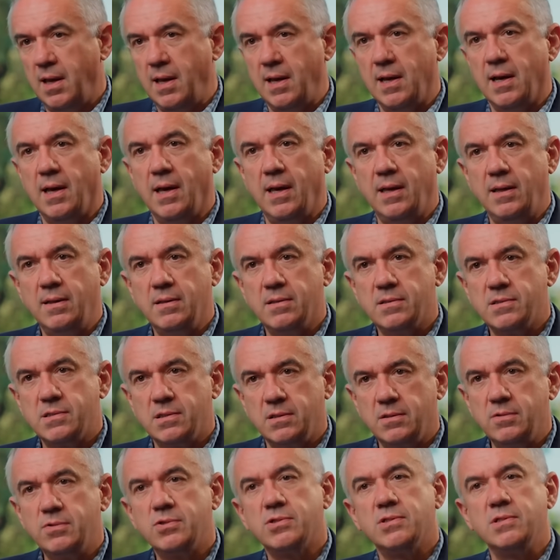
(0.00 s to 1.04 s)
AI
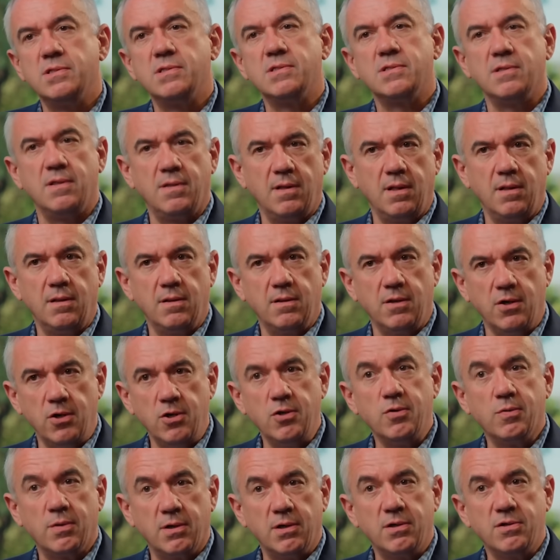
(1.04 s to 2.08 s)
solutions and then the
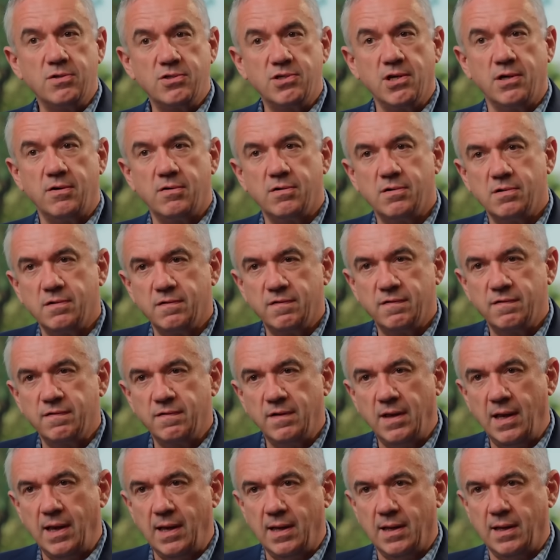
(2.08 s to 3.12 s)
newer generative
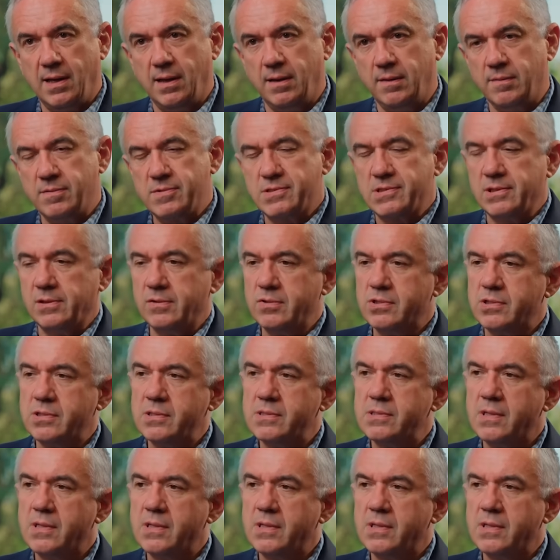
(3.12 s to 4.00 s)
AI solutions.